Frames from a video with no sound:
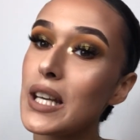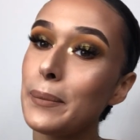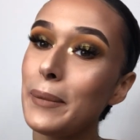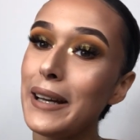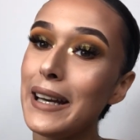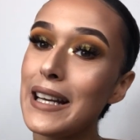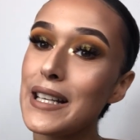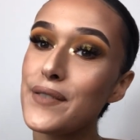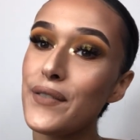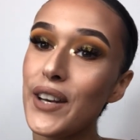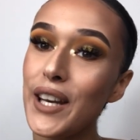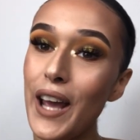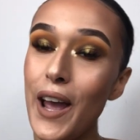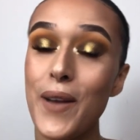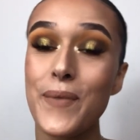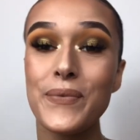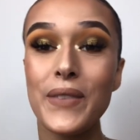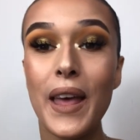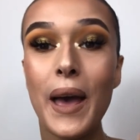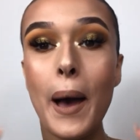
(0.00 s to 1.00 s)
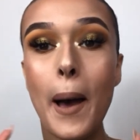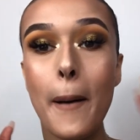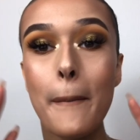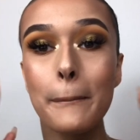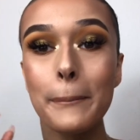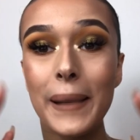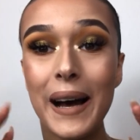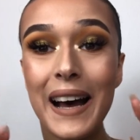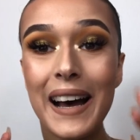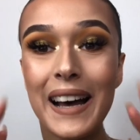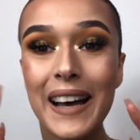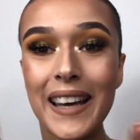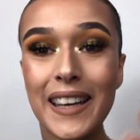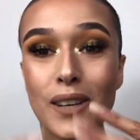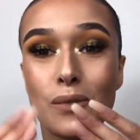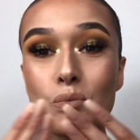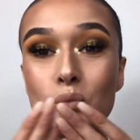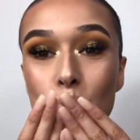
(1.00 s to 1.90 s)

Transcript: you in my next video. Bye.